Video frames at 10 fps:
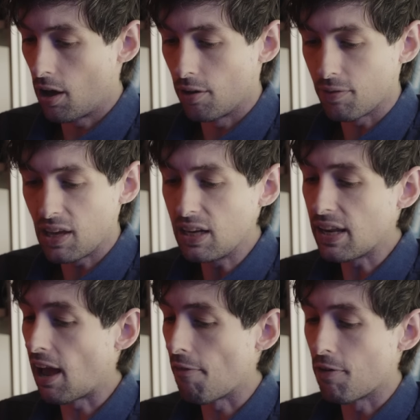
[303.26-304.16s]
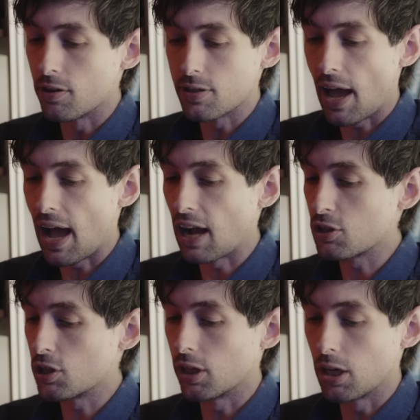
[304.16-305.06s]
of any effort to
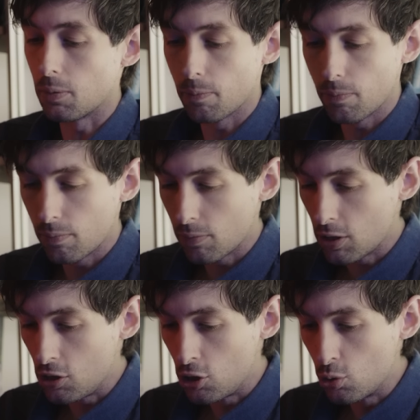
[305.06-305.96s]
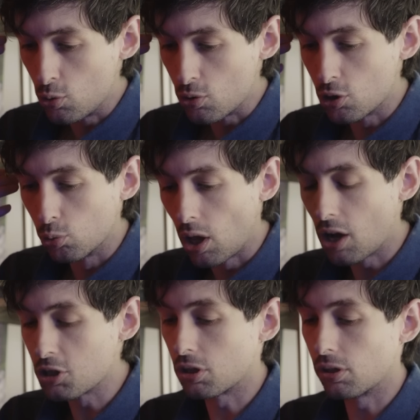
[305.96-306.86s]
actually use to
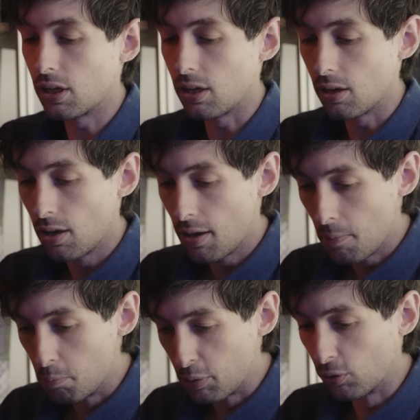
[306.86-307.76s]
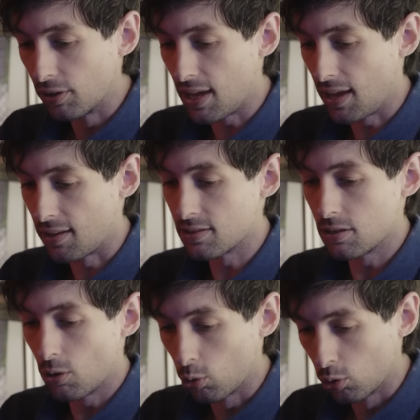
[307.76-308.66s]
logically build a case
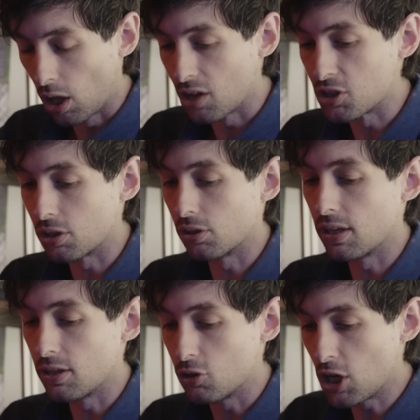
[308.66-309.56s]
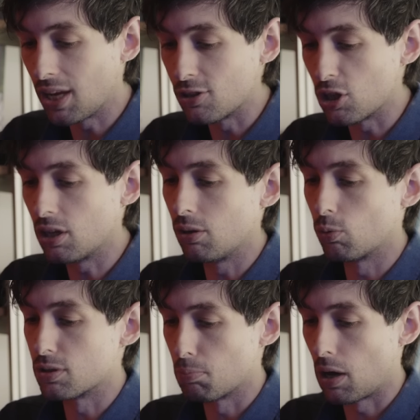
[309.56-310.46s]
or logically change
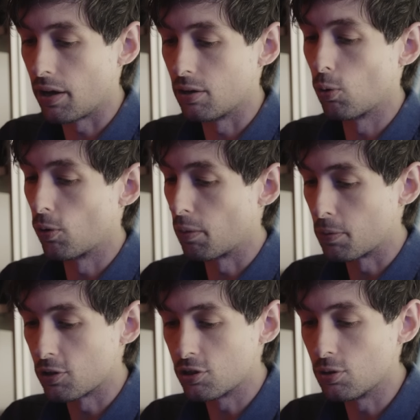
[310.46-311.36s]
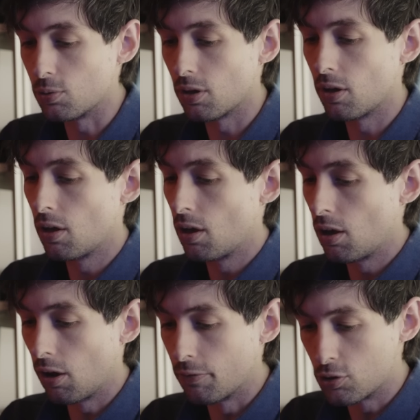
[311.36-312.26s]
anyone's mind or the pursuit
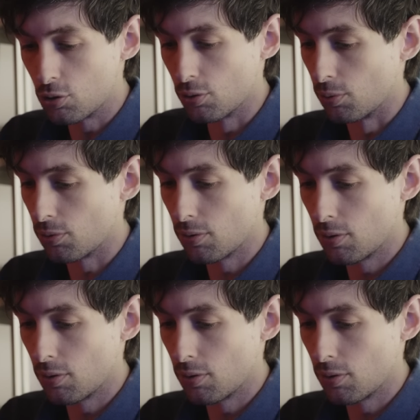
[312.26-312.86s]
of truth.